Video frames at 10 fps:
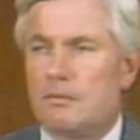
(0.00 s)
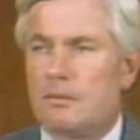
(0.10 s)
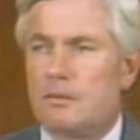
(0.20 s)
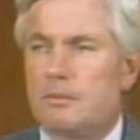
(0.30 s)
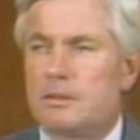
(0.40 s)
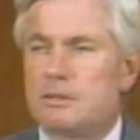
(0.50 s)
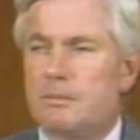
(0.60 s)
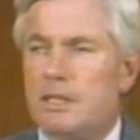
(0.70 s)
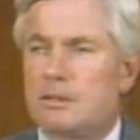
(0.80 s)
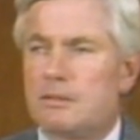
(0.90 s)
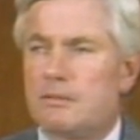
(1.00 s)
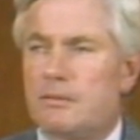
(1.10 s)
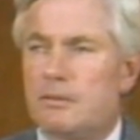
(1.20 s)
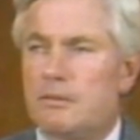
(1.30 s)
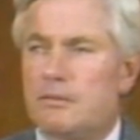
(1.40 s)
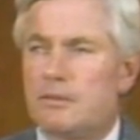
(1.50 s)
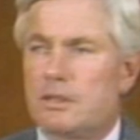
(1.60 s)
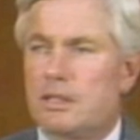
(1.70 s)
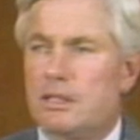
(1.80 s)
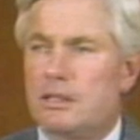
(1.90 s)
From the perspective of
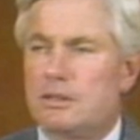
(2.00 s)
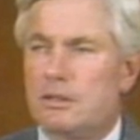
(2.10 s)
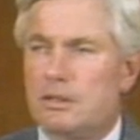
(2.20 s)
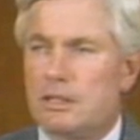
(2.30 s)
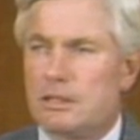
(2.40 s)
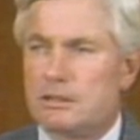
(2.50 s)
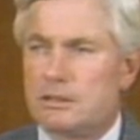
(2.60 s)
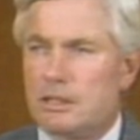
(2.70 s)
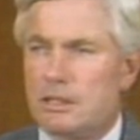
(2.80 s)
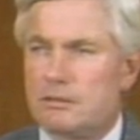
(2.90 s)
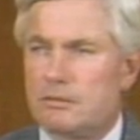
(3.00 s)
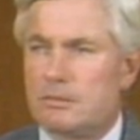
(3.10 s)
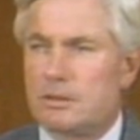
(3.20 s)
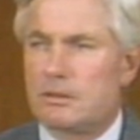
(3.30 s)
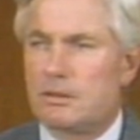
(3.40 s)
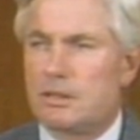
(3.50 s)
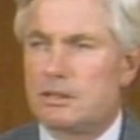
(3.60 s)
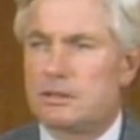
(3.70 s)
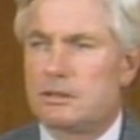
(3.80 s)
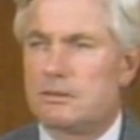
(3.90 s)
looking at the United States from
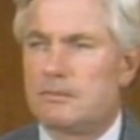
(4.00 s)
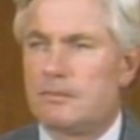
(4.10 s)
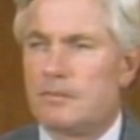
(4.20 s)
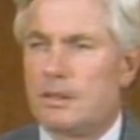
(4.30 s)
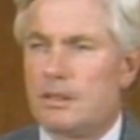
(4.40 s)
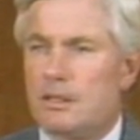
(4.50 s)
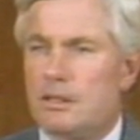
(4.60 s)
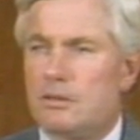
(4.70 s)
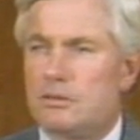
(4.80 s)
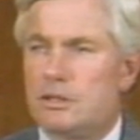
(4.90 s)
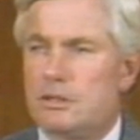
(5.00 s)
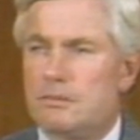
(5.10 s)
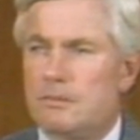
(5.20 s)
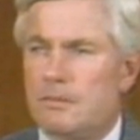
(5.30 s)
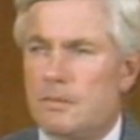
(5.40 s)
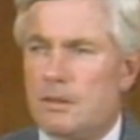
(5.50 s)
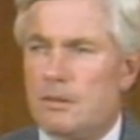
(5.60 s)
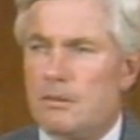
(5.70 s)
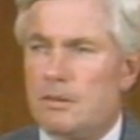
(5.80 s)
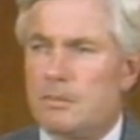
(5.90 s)
across an ocean.
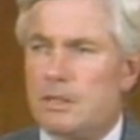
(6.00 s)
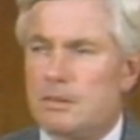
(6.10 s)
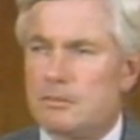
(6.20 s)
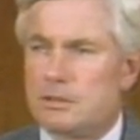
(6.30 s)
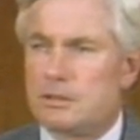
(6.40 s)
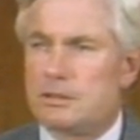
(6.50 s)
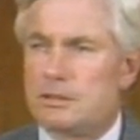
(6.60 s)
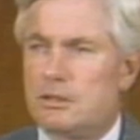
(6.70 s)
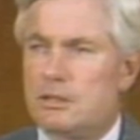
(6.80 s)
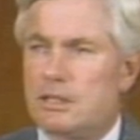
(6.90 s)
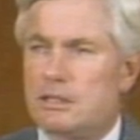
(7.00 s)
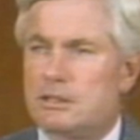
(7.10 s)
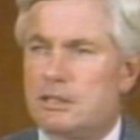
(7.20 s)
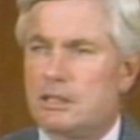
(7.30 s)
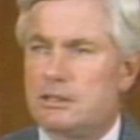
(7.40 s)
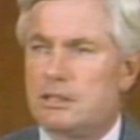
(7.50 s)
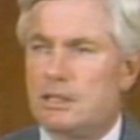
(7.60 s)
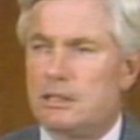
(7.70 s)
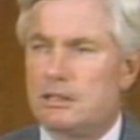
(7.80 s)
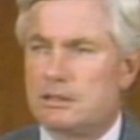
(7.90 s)
What problems does the United States
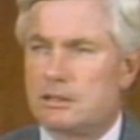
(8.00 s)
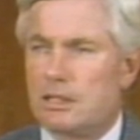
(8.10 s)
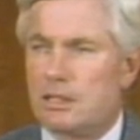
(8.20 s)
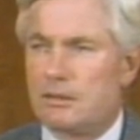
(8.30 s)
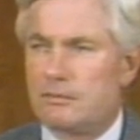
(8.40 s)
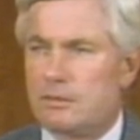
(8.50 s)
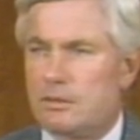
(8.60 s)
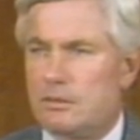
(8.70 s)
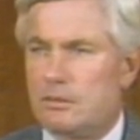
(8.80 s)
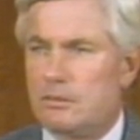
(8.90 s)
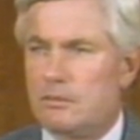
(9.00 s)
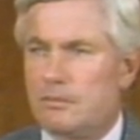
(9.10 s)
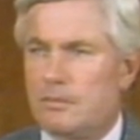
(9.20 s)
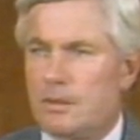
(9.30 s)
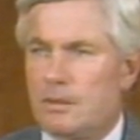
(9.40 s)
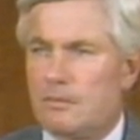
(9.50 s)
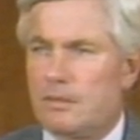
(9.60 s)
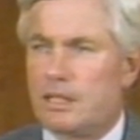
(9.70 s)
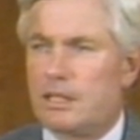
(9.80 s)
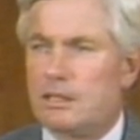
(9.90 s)
need to solve to
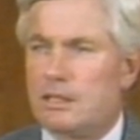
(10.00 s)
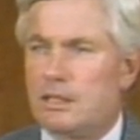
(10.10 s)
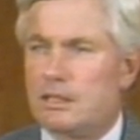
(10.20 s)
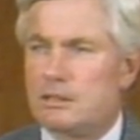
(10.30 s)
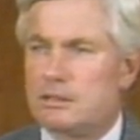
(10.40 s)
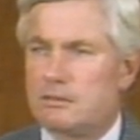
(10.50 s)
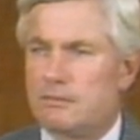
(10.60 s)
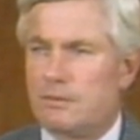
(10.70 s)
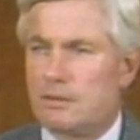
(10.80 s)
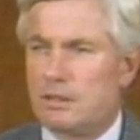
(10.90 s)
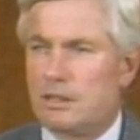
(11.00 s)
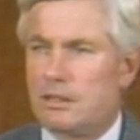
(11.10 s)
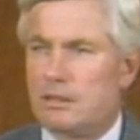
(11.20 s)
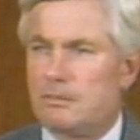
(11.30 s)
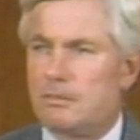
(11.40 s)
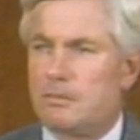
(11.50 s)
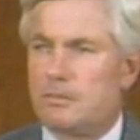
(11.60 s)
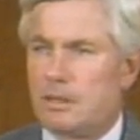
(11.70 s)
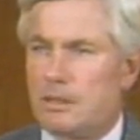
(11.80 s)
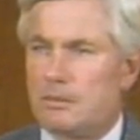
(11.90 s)
recognize fully the
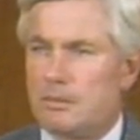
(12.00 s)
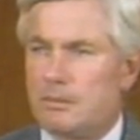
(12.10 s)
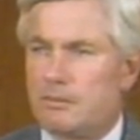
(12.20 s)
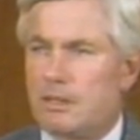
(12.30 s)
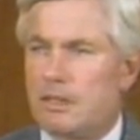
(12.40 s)
problem of